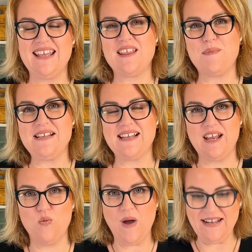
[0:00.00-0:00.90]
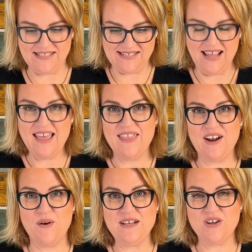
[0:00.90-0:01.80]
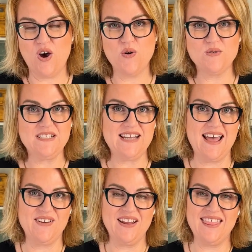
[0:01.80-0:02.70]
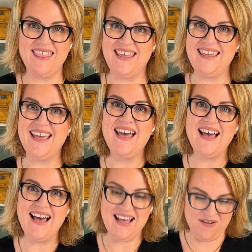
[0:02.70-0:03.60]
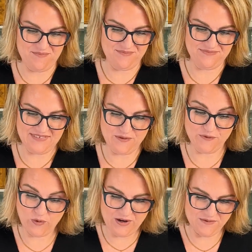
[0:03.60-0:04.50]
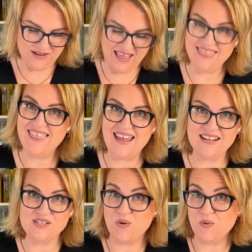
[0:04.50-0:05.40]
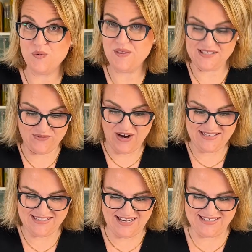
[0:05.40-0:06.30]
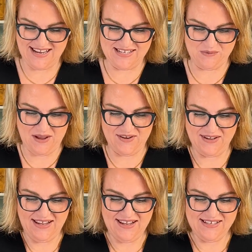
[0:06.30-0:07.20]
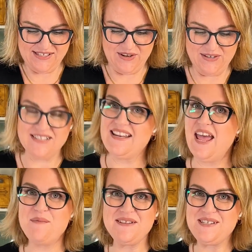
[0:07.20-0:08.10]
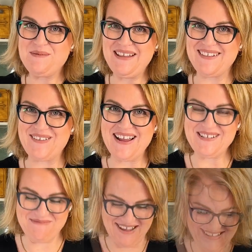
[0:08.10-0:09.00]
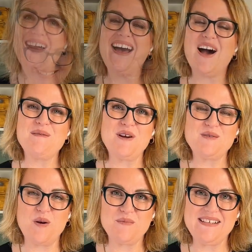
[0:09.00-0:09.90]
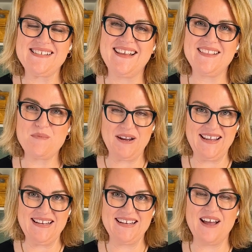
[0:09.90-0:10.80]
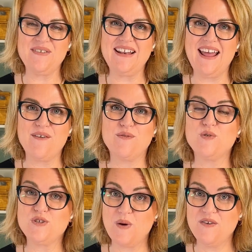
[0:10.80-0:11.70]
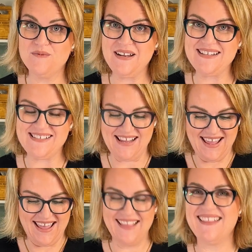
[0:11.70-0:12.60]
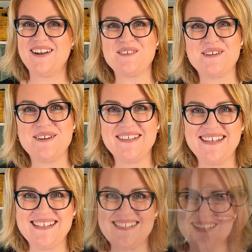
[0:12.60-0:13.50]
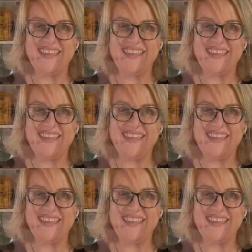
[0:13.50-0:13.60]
They're basically weights that are going to hold down the foil, and that is all this rice does as well. So it just happens to be the right amount. I'm going to pop this in the preheated oven now for 12 minutes, and then I'll show you the next step.